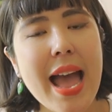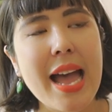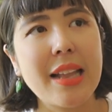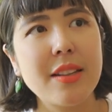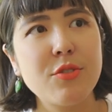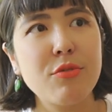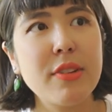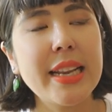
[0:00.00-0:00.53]

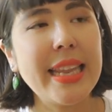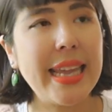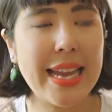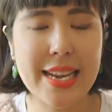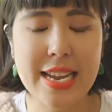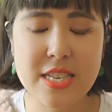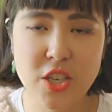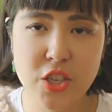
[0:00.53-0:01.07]
and really
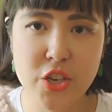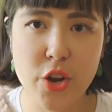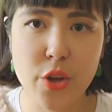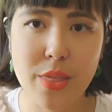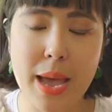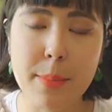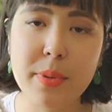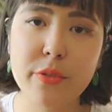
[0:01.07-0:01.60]
getting to know
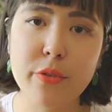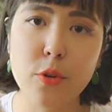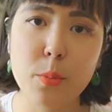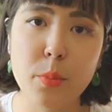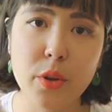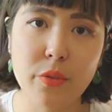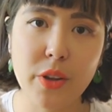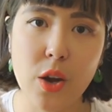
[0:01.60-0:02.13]
that before
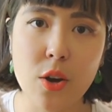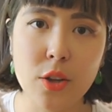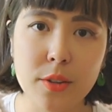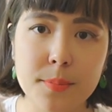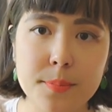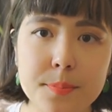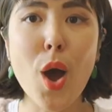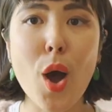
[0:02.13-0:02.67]
moving
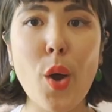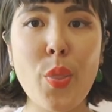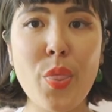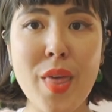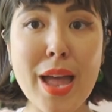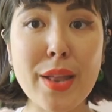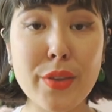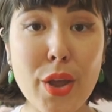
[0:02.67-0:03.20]
on. On
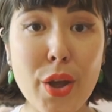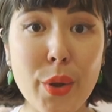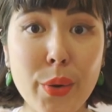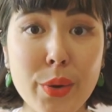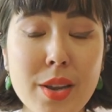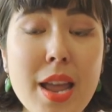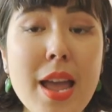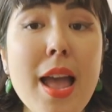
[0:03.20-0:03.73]
that
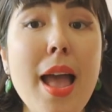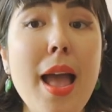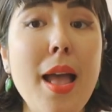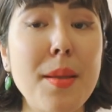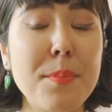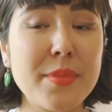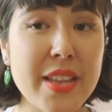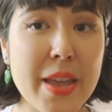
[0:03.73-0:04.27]
note,
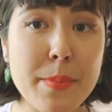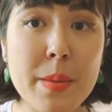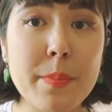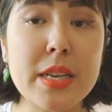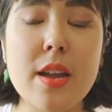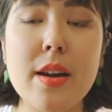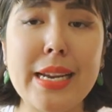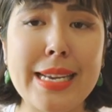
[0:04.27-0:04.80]
tip
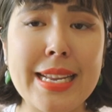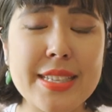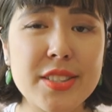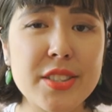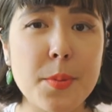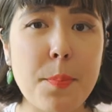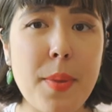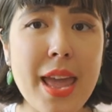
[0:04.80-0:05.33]
number 9
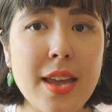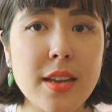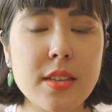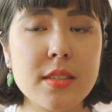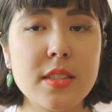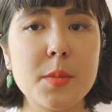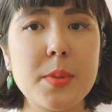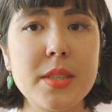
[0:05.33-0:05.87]
is to
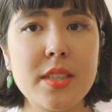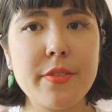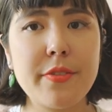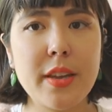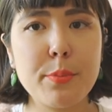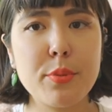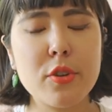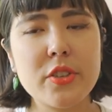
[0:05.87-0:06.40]
pick
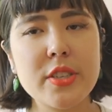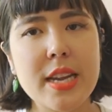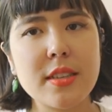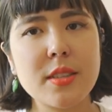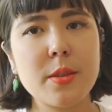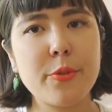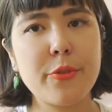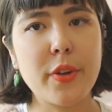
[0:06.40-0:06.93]
specific
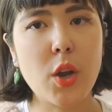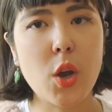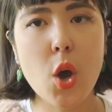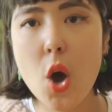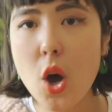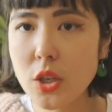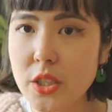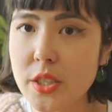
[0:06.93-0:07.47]
projects for
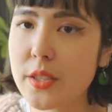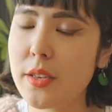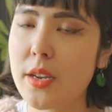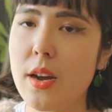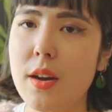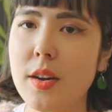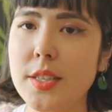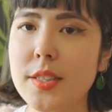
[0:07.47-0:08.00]
cotton
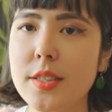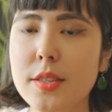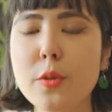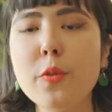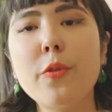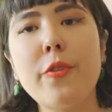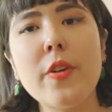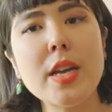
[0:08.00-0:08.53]
yarns
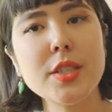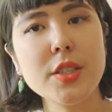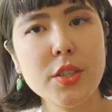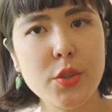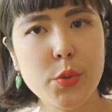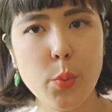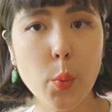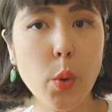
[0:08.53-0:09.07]

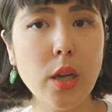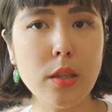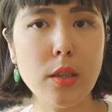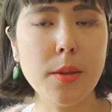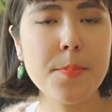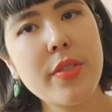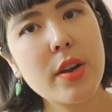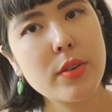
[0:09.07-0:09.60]
versus
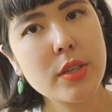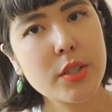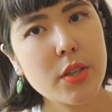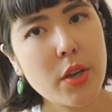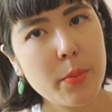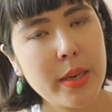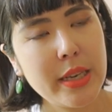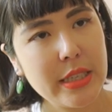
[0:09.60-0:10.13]
wool. There are
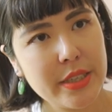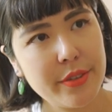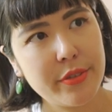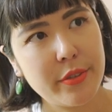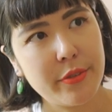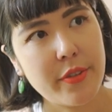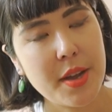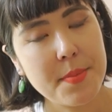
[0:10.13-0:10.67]
so many
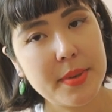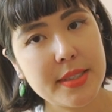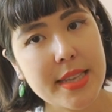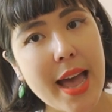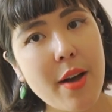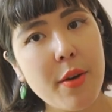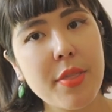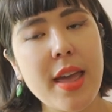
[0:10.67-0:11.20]
different fibers
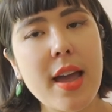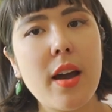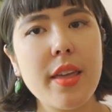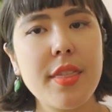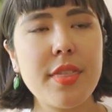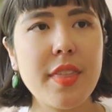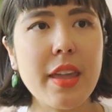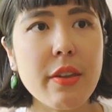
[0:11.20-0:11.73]
out there.
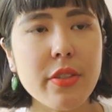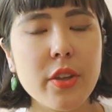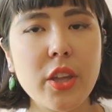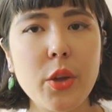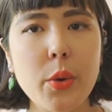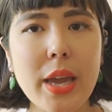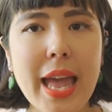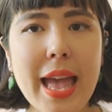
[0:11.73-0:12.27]
I think that
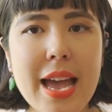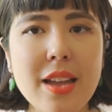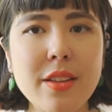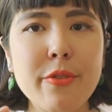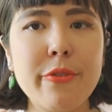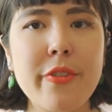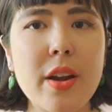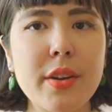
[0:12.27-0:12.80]
you
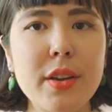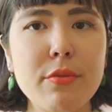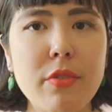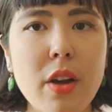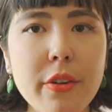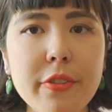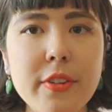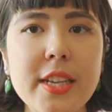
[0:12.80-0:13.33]
can very
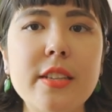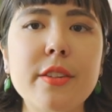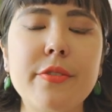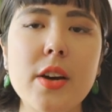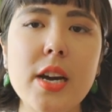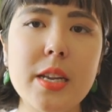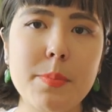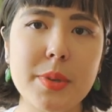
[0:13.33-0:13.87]
roughly
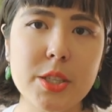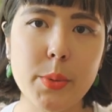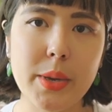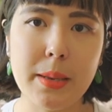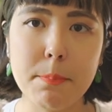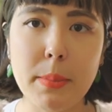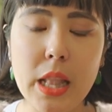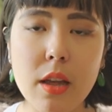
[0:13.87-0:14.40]
divide
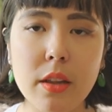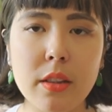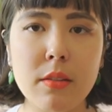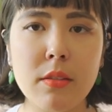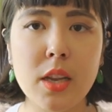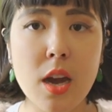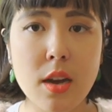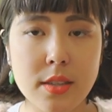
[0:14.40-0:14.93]
between plant
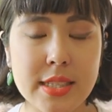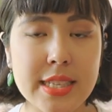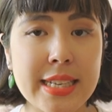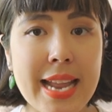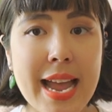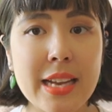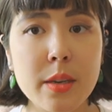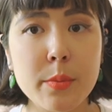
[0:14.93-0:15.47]
yarns
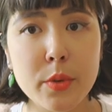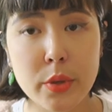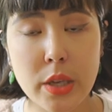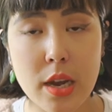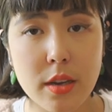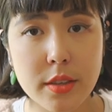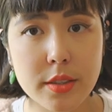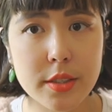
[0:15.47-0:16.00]
and animal
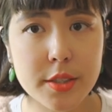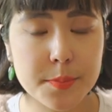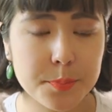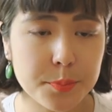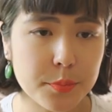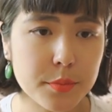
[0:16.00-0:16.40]
yarns.